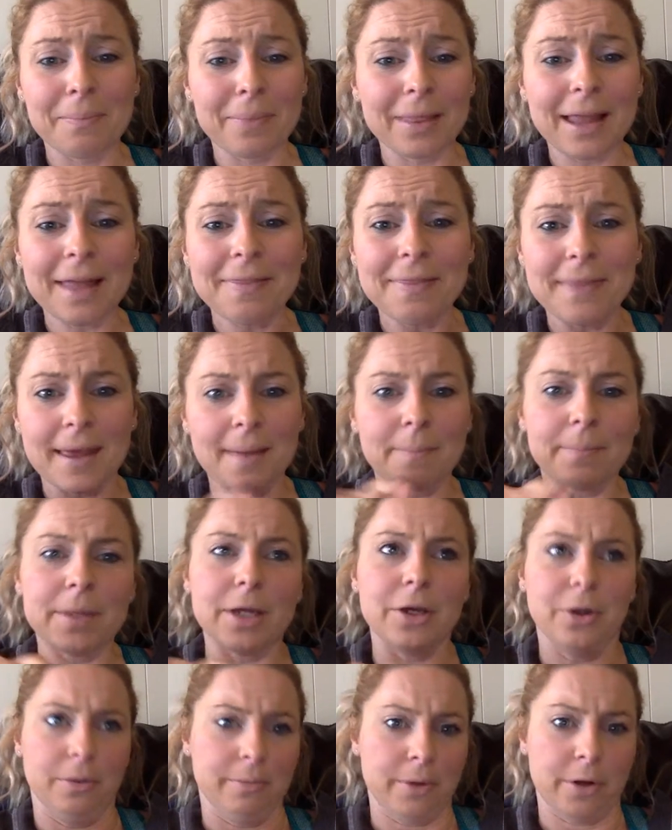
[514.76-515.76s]
Let them be
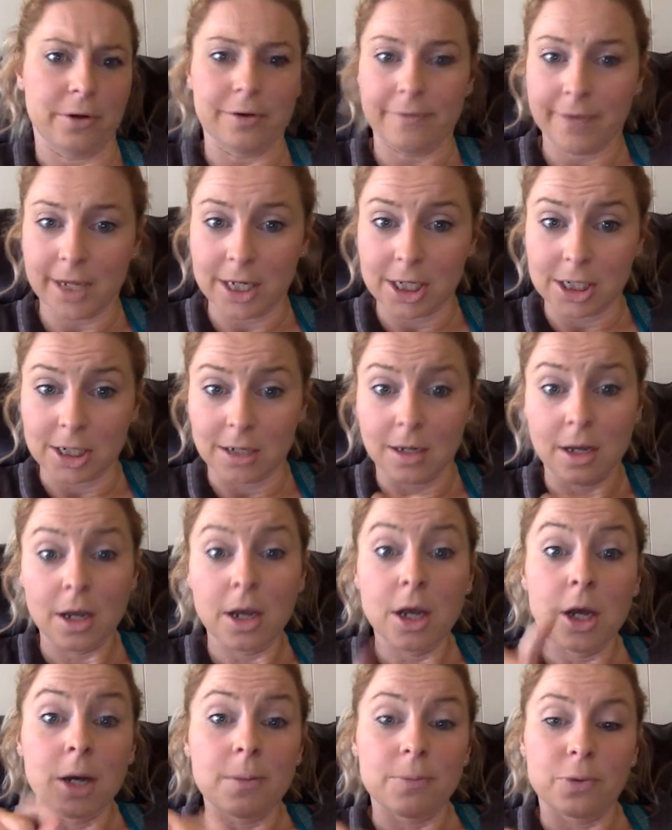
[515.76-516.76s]
your motivation.
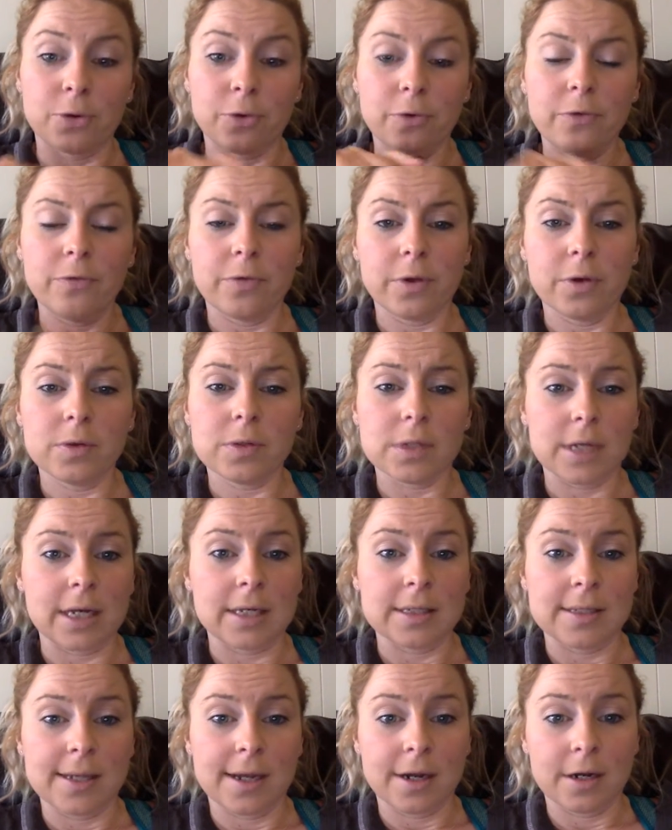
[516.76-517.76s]
Prove those
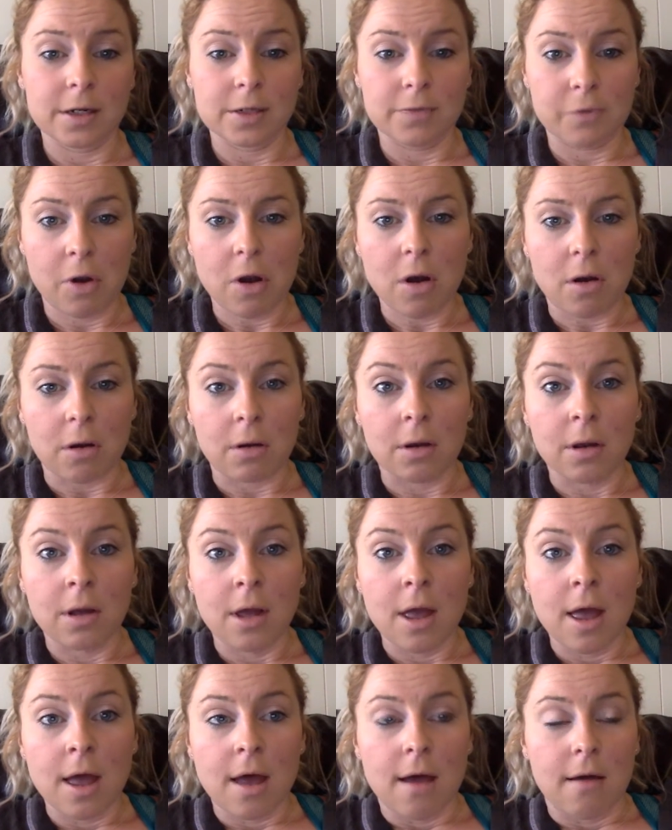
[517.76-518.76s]
naysayers wrong.
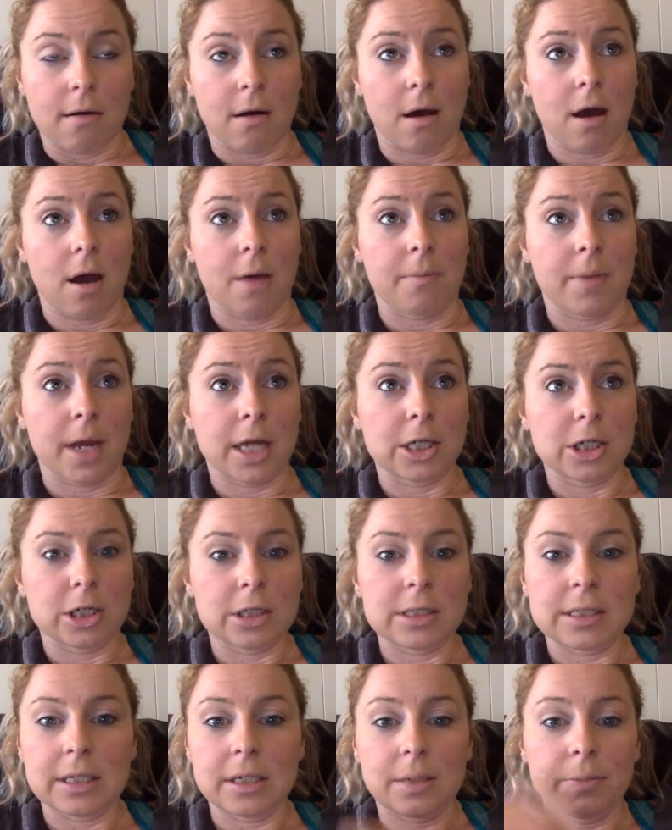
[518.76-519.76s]
Um, I
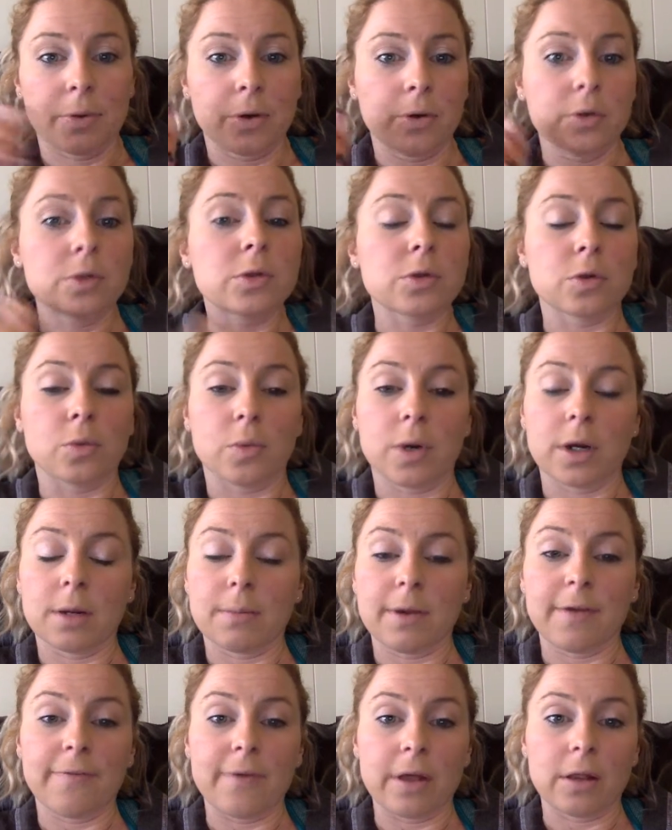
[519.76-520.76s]
just seen a post of one of
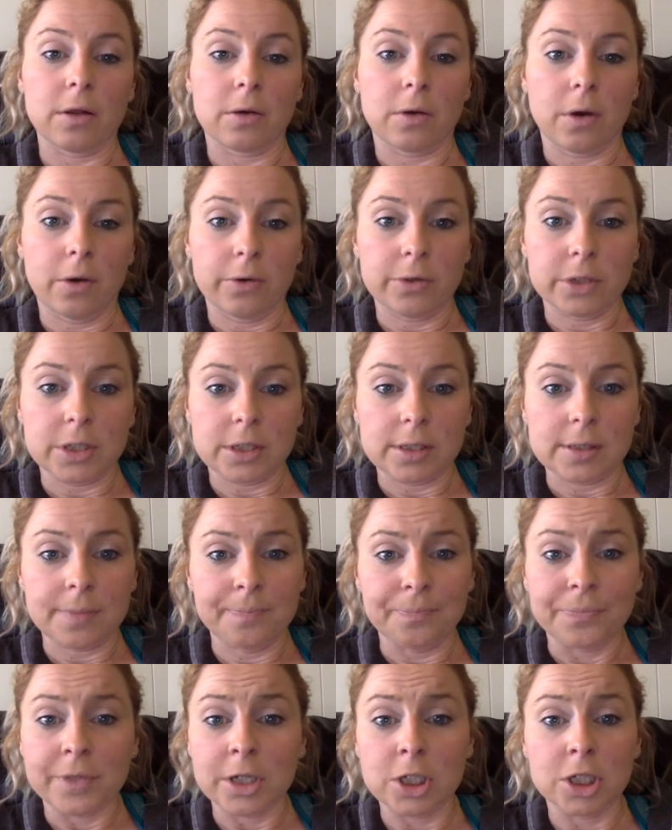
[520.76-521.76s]
my fellow
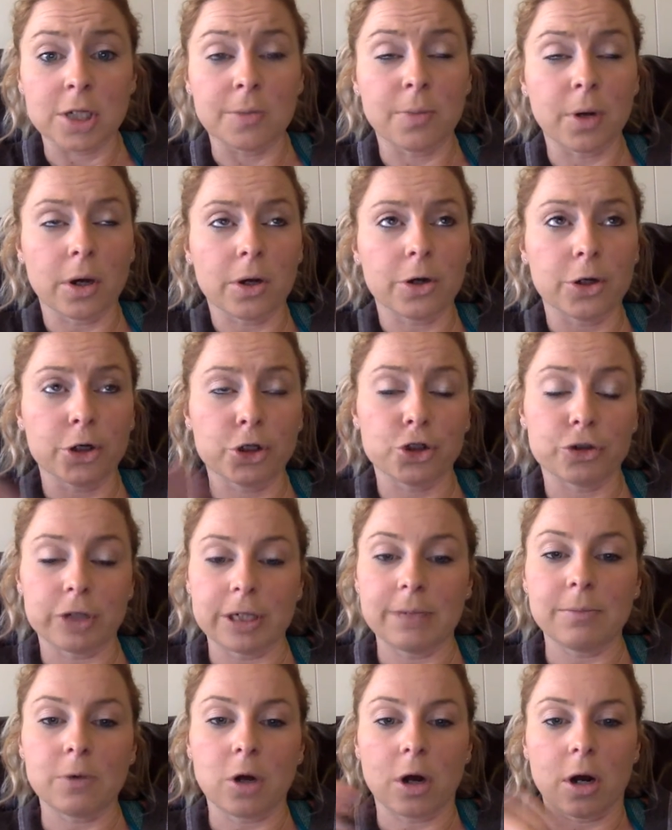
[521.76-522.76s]
coaches. She bought her
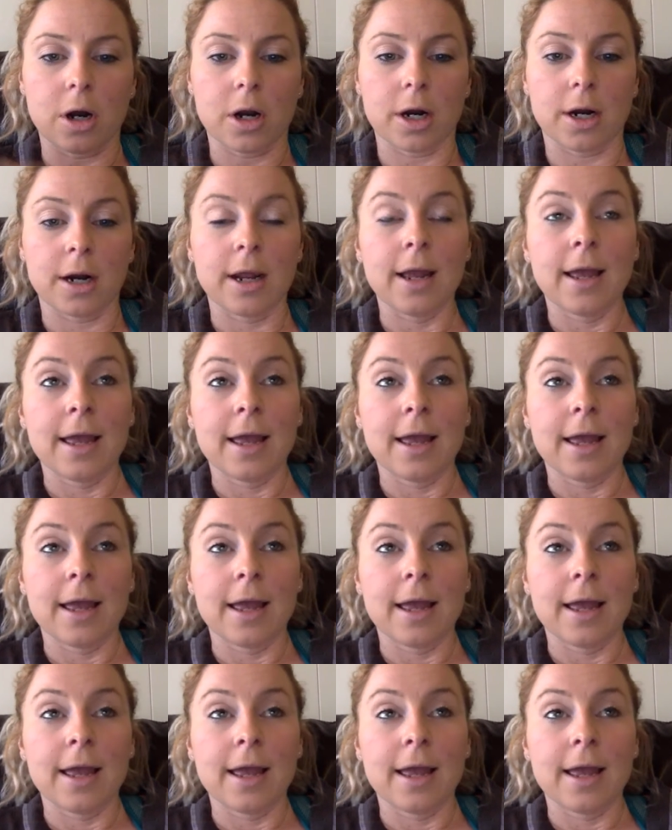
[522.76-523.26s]
dream car